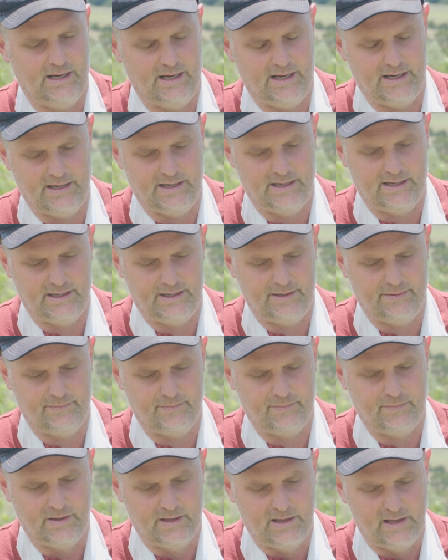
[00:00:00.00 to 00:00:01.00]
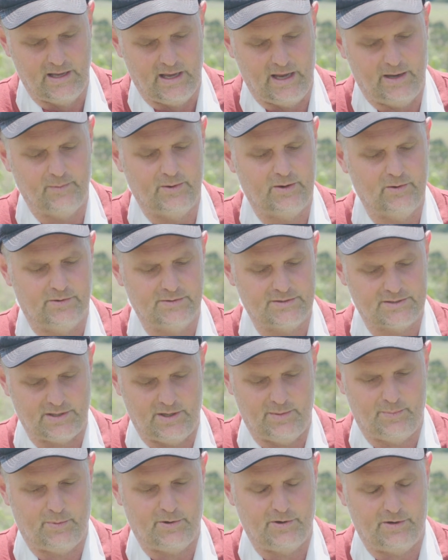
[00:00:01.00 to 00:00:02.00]
And we
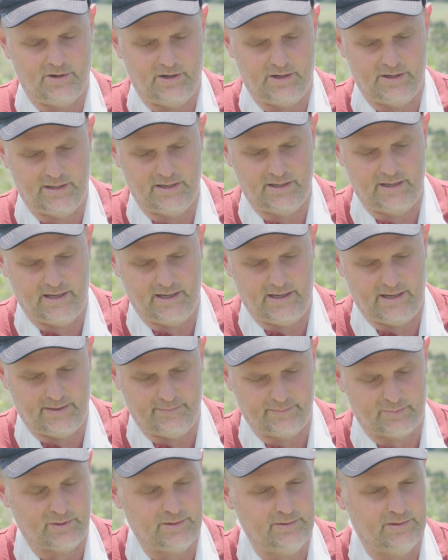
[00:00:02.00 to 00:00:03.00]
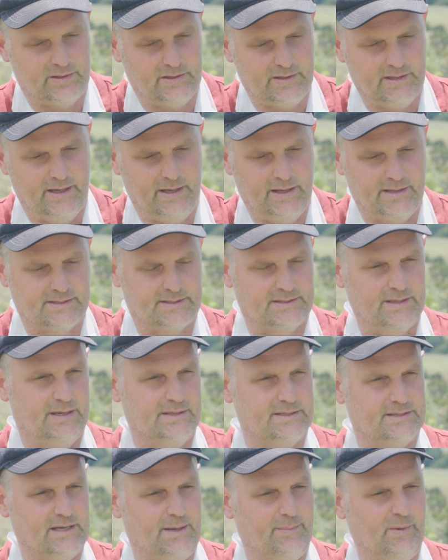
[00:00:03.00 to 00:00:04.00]
also put on
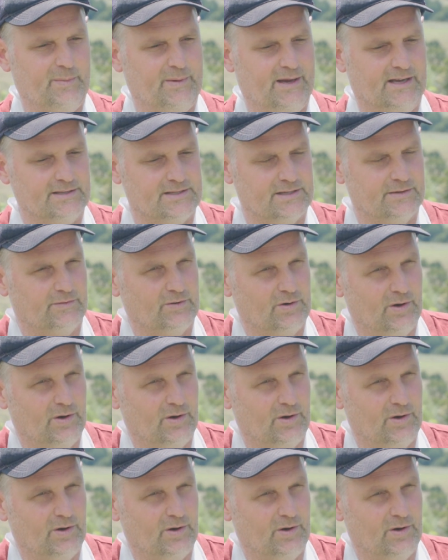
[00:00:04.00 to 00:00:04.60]
some amounts of